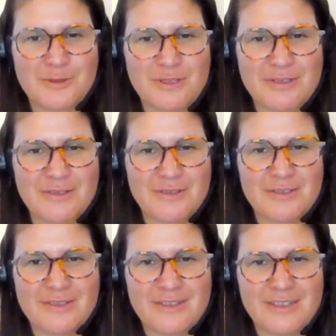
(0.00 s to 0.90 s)
to
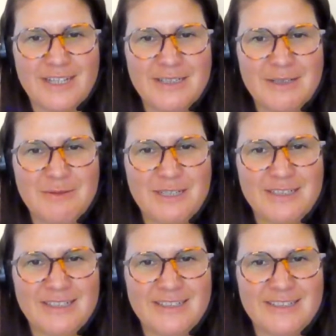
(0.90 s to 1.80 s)
resource uh,
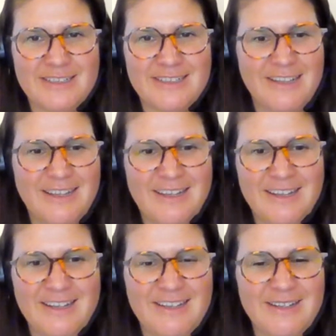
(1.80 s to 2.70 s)
anyone, and uh,
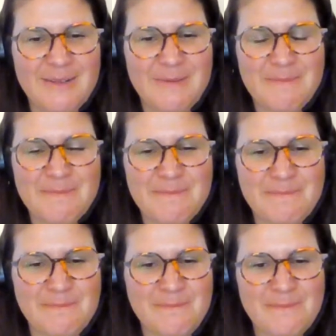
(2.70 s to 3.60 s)

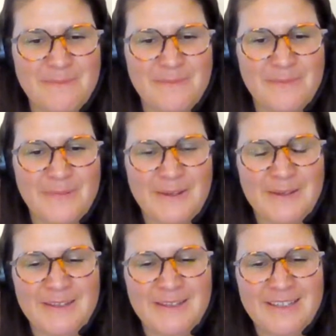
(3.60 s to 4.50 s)
um,
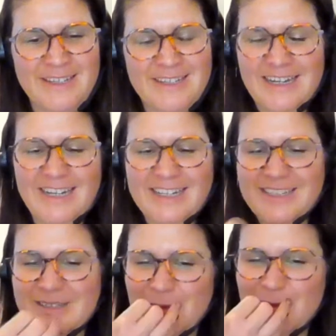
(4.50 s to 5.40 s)
yeah,
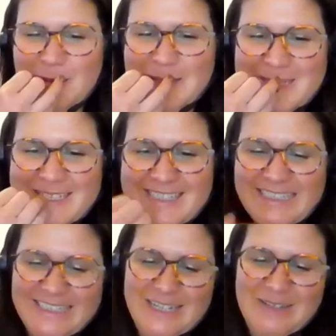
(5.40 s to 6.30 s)
I always
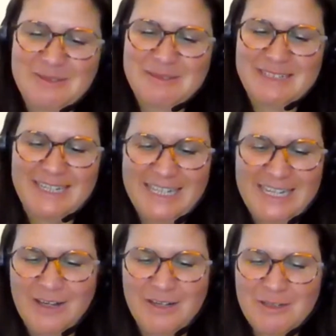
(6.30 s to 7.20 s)
how to say
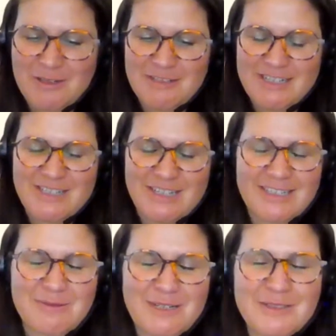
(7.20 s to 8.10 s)
encourage
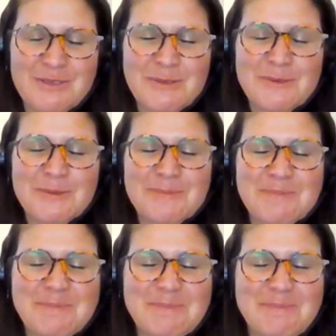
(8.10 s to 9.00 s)
anyone
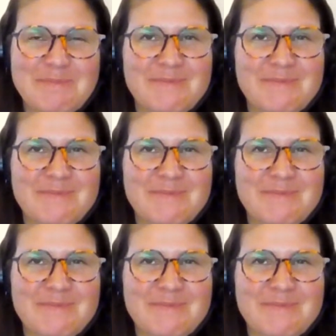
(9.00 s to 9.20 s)
to